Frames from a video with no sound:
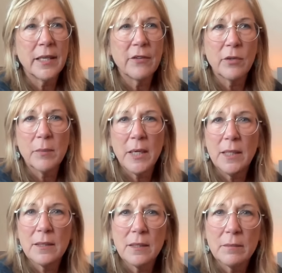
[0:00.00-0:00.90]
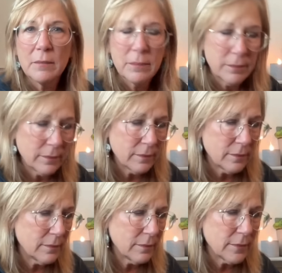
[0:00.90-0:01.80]
giving me some
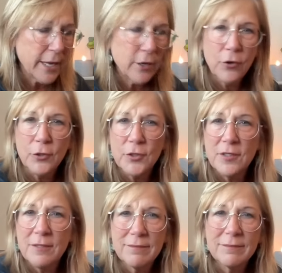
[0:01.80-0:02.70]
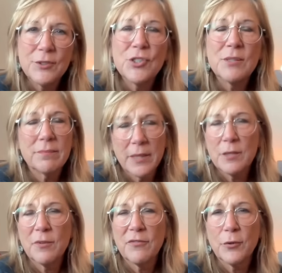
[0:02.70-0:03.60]
attagirls, which
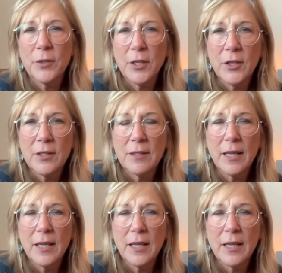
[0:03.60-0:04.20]
makes me feel really good.